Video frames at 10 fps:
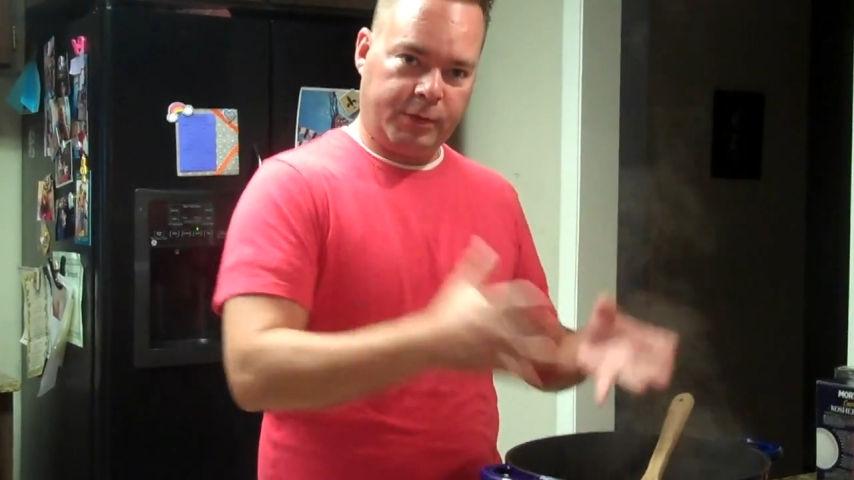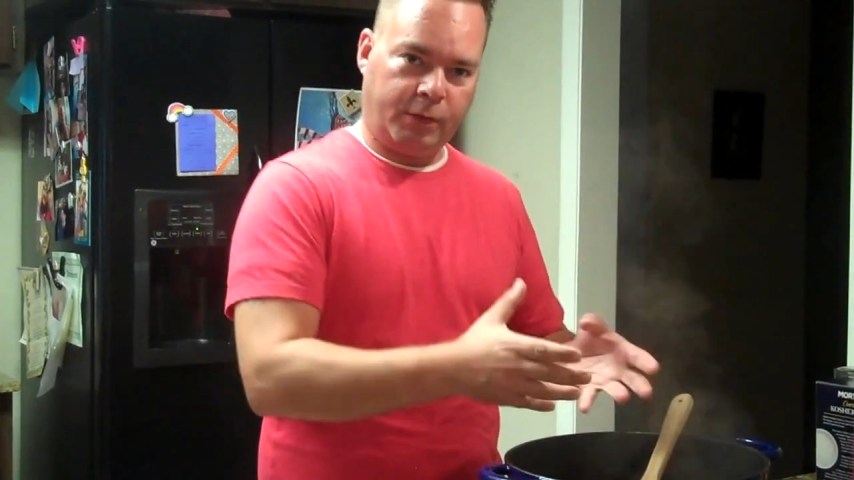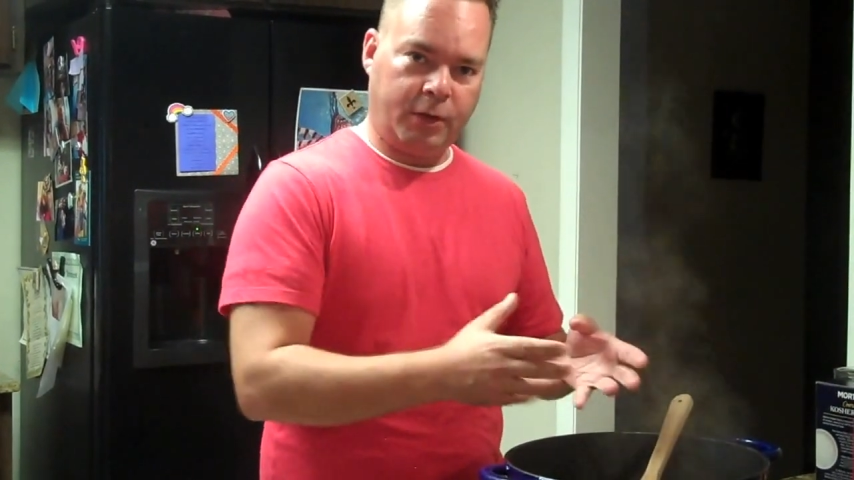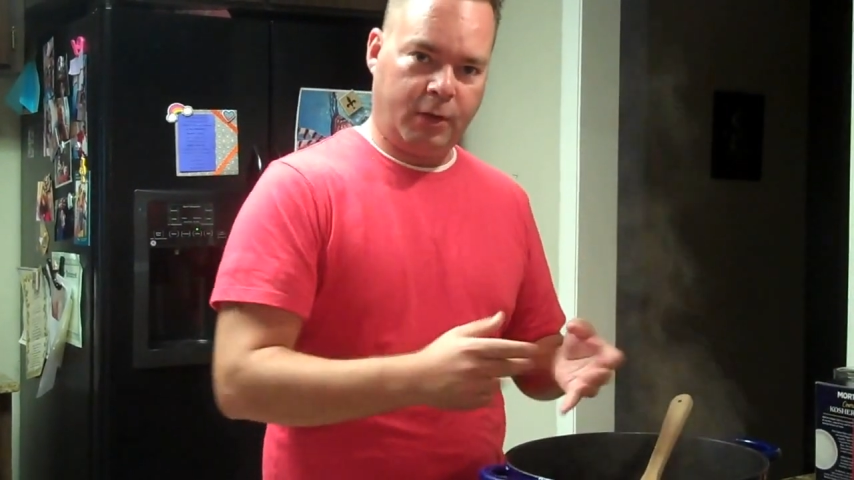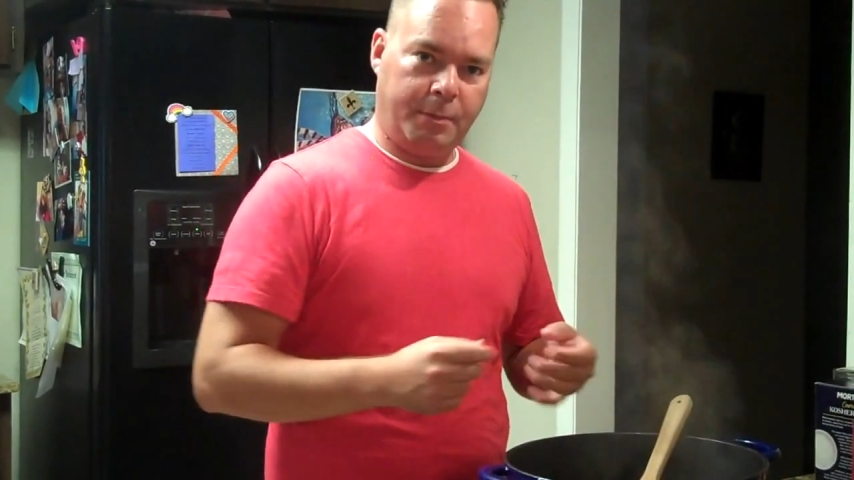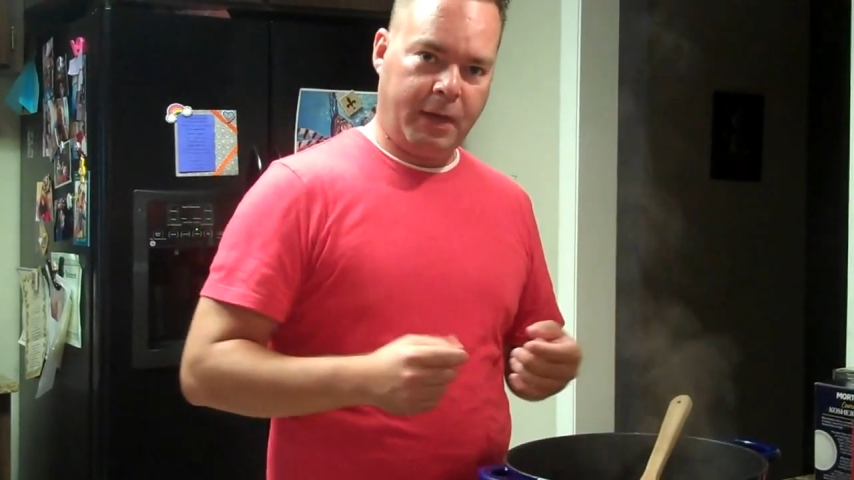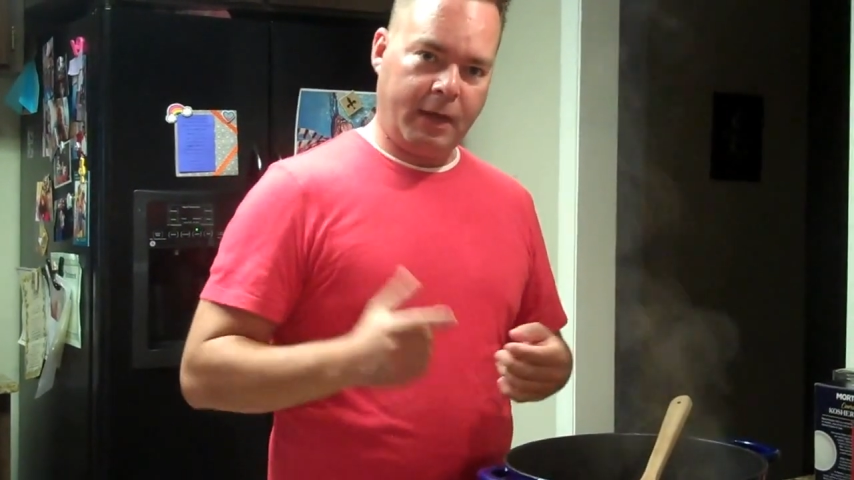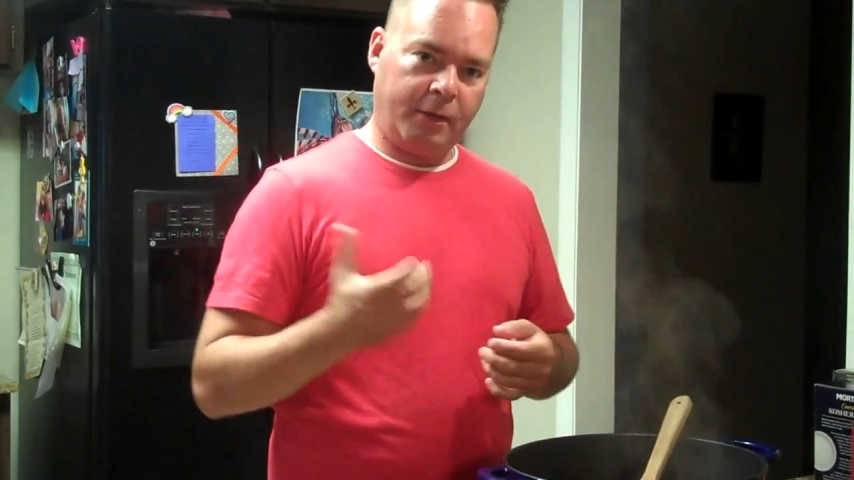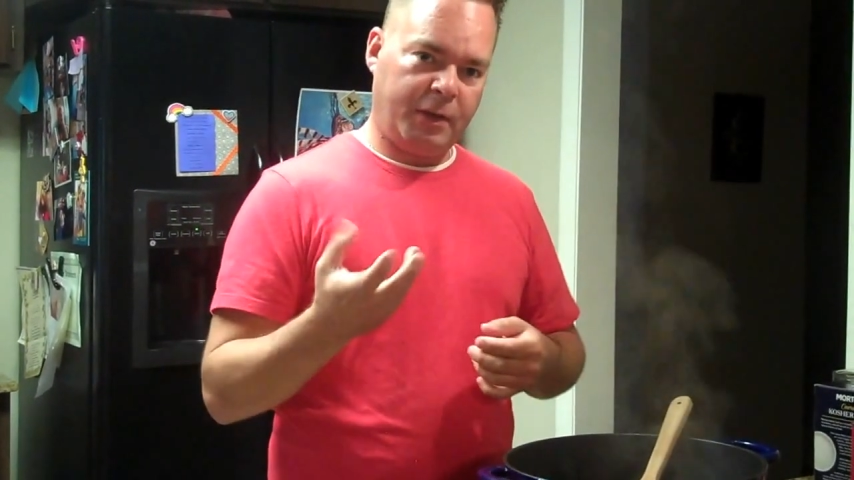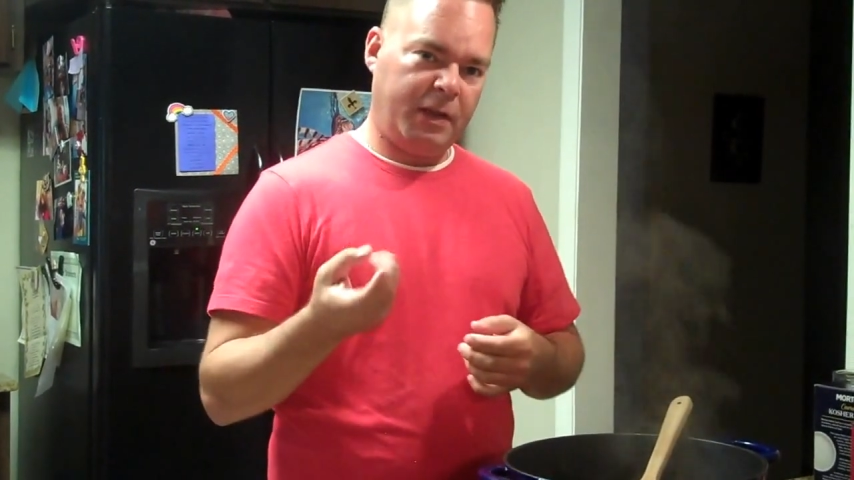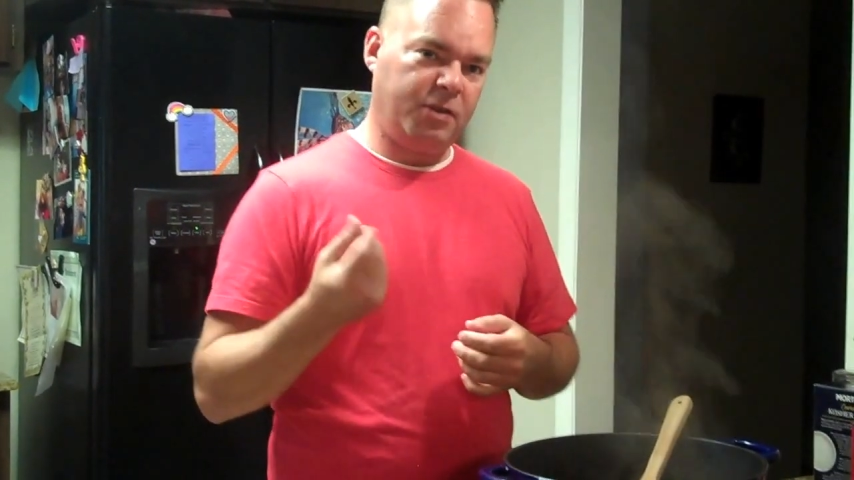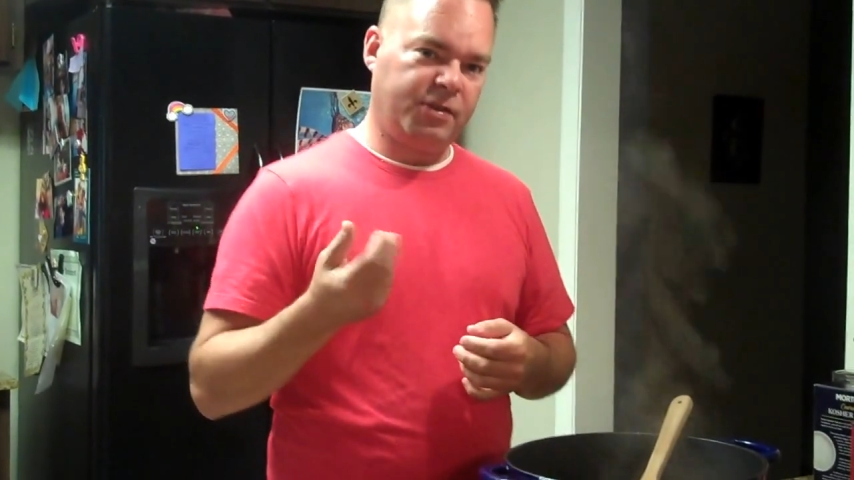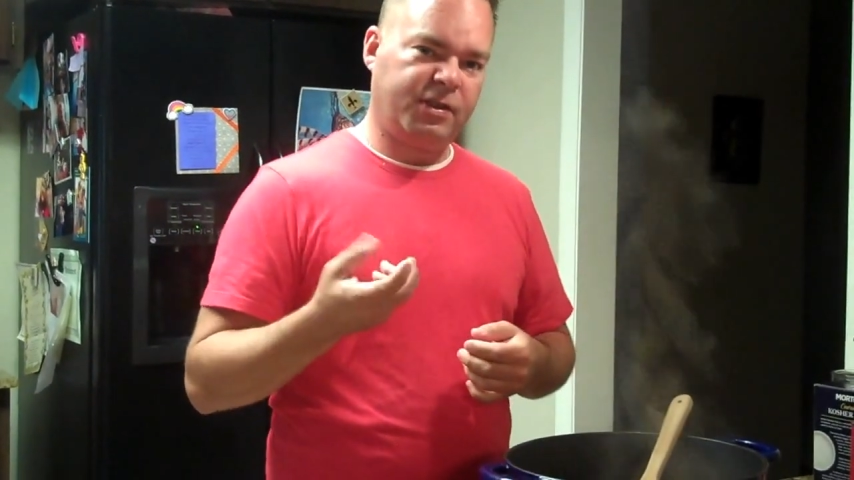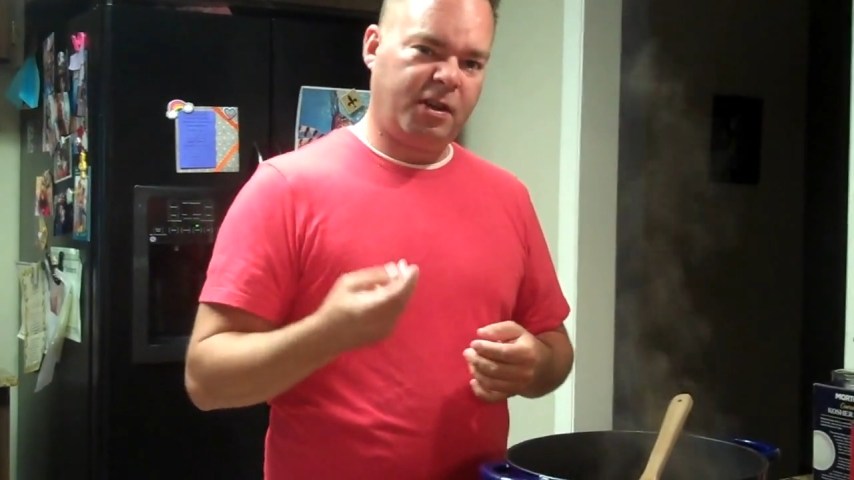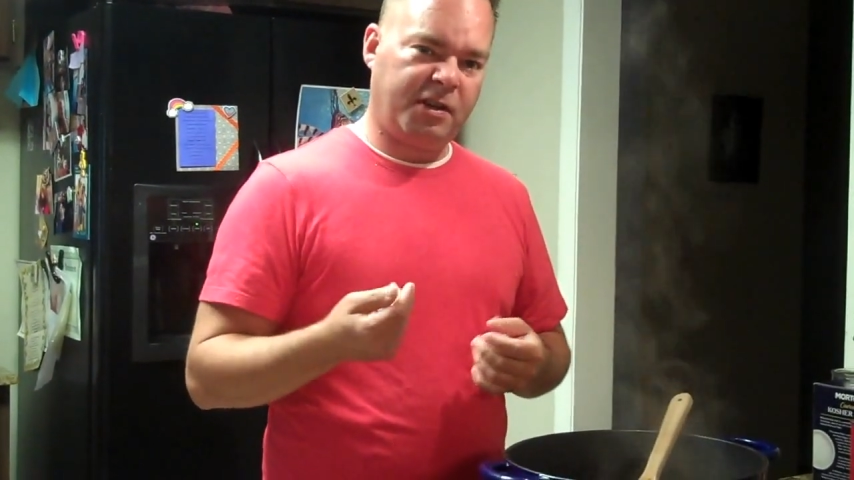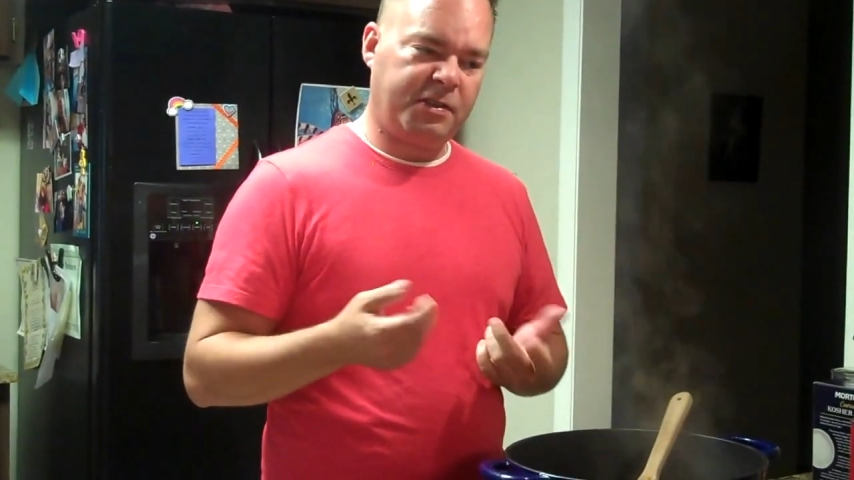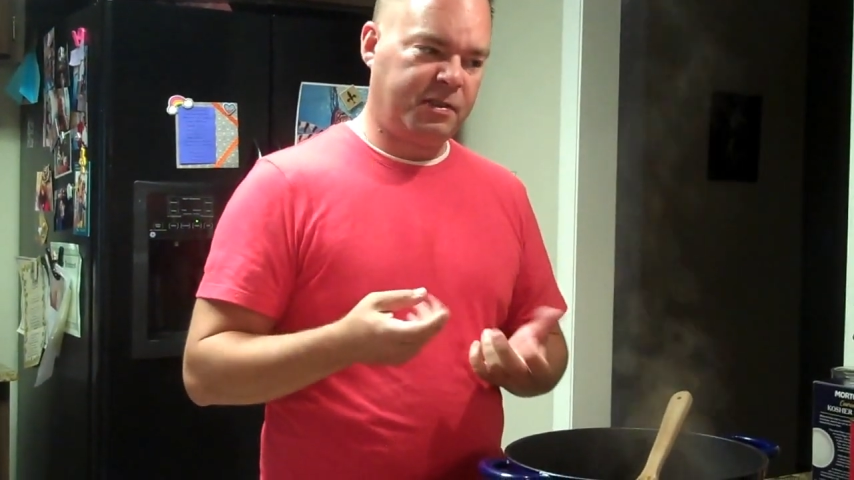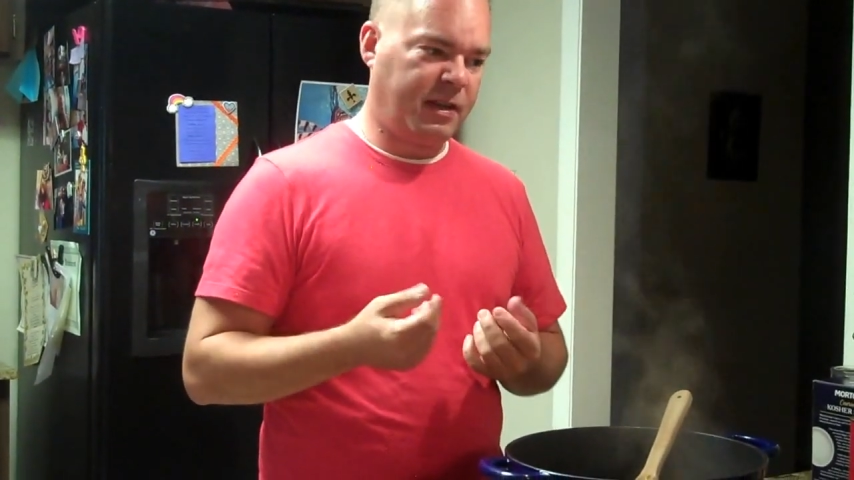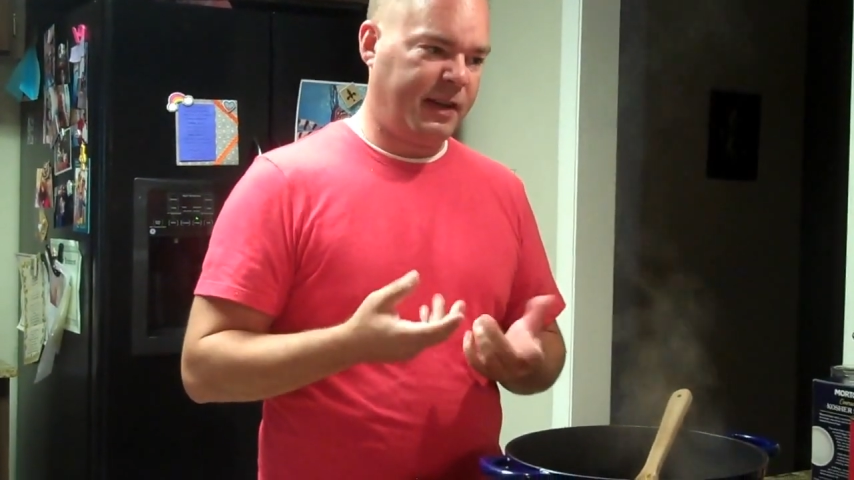is they'll cook them down and your sauce is